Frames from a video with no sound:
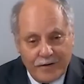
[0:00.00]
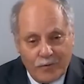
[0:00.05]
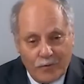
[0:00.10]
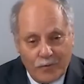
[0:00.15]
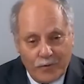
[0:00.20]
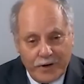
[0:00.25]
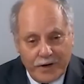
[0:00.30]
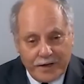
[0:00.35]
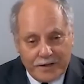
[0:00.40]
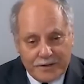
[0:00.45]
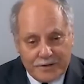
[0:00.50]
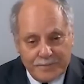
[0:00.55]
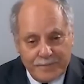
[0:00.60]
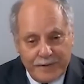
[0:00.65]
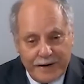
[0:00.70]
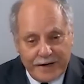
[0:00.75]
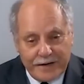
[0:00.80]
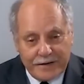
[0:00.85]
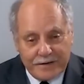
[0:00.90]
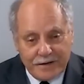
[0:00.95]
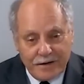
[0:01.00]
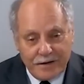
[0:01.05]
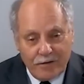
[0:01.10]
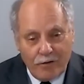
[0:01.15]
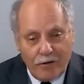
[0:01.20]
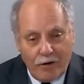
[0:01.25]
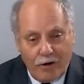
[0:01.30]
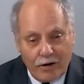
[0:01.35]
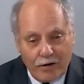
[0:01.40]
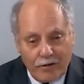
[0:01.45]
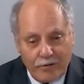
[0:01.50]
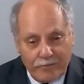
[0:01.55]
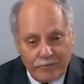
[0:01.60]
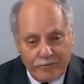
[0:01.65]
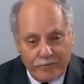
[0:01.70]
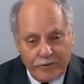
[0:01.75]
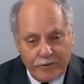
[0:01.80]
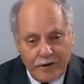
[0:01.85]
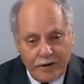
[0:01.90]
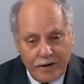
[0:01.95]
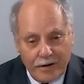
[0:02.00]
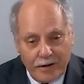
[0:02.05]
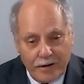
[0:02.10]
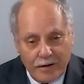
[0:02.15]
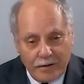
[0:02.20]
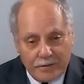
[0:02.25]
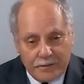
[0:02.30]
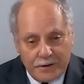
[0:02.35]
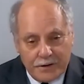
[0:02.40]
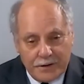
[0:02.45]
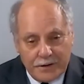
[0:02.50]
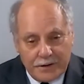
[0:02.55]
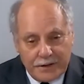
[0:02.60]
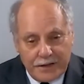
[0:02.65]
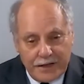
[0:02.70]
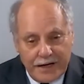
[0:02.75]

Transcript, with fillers: we expect a lot of